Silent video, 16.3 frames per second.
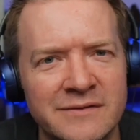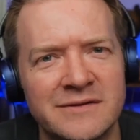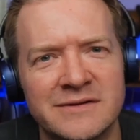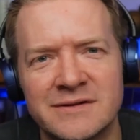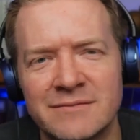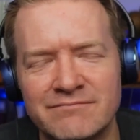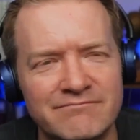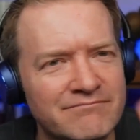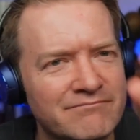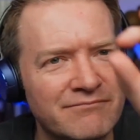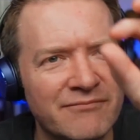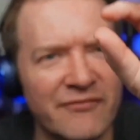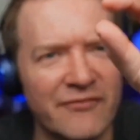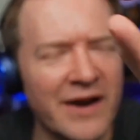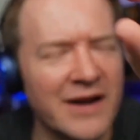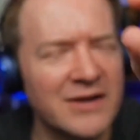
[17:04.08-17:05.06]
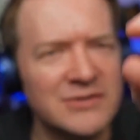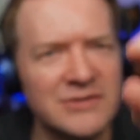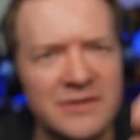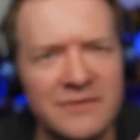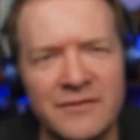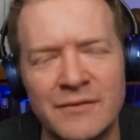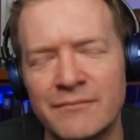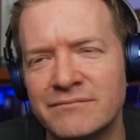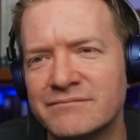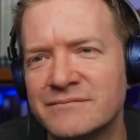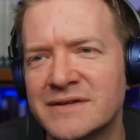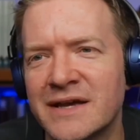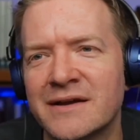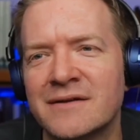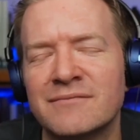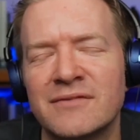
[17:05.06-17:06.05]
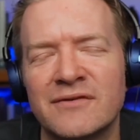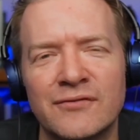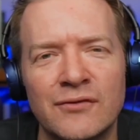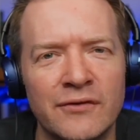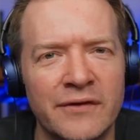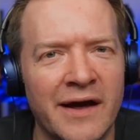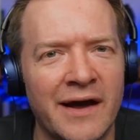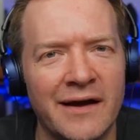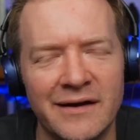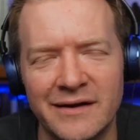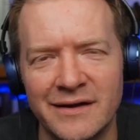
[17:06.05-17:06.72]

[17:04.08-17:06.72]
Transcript: a fraction of a second before that,